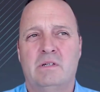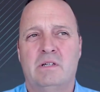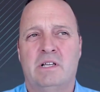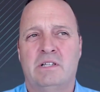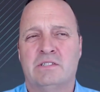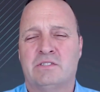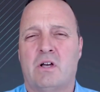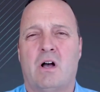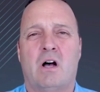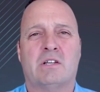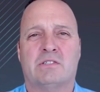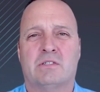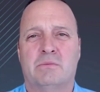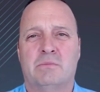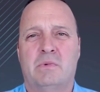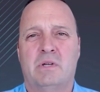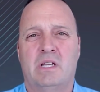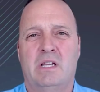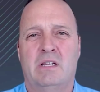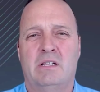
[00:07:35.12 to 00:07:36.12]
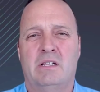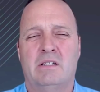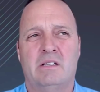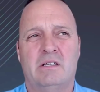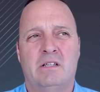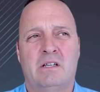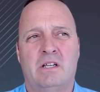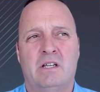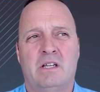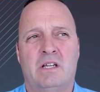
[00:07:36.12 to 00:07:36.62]
is awesome. And,
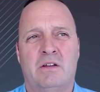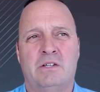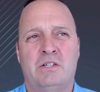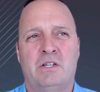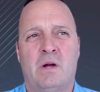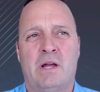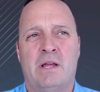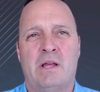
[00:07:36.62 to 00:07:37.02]
you know,